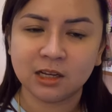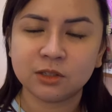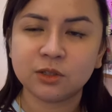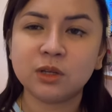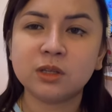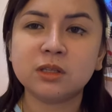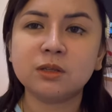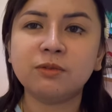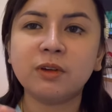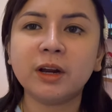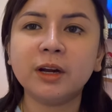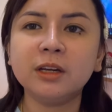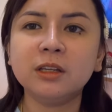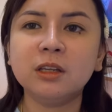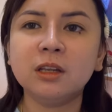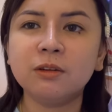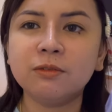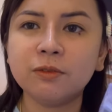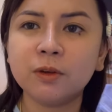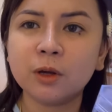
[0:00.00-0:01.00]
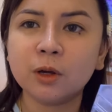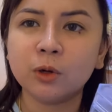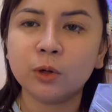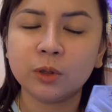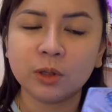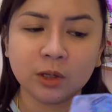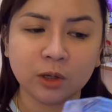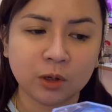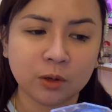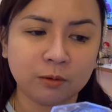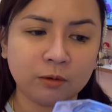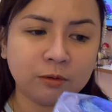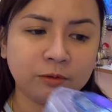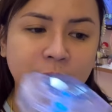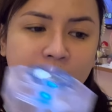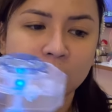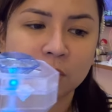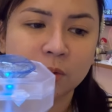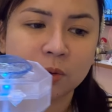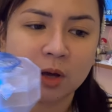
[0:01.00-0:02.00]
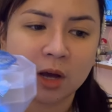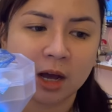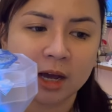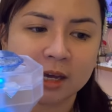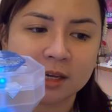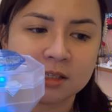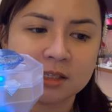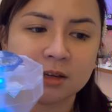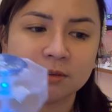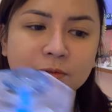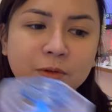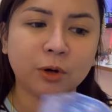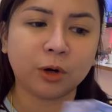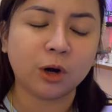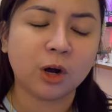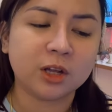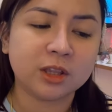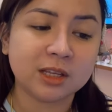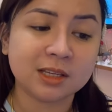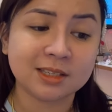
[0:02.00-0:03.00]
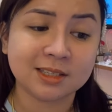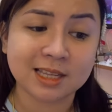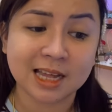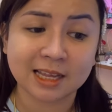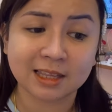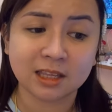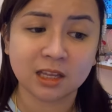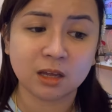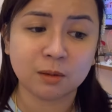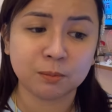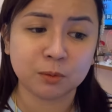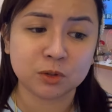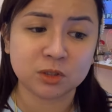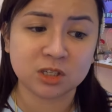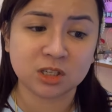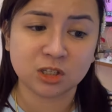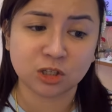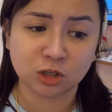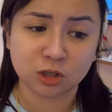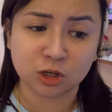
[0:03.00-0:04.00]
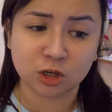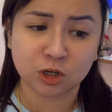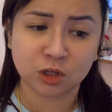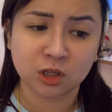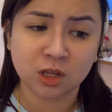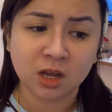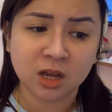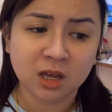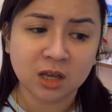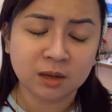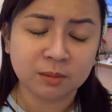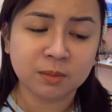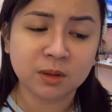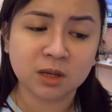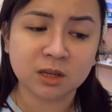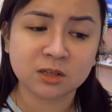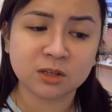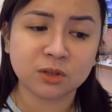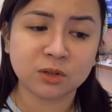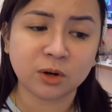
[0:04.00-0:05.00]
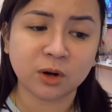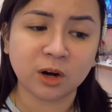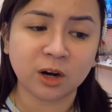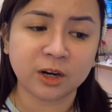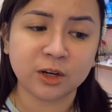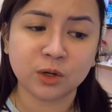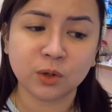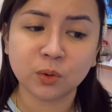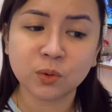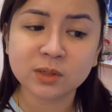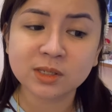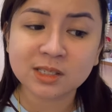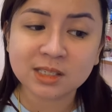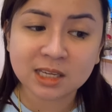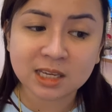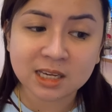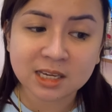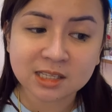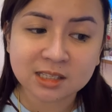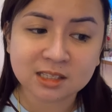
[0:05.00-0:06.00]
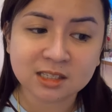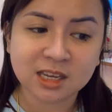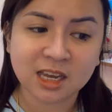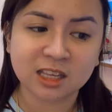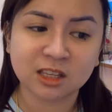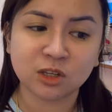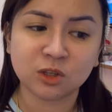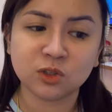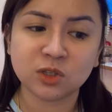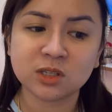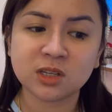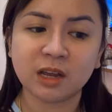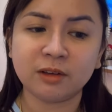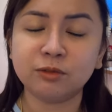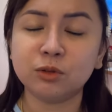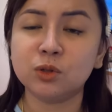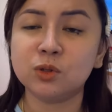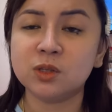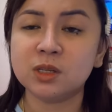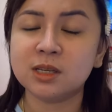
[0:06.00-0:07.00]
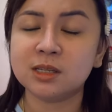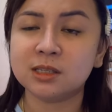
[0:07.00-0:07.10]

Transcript: So it's very difficult for you guys if you're on the standing position because there are no seats and you just have to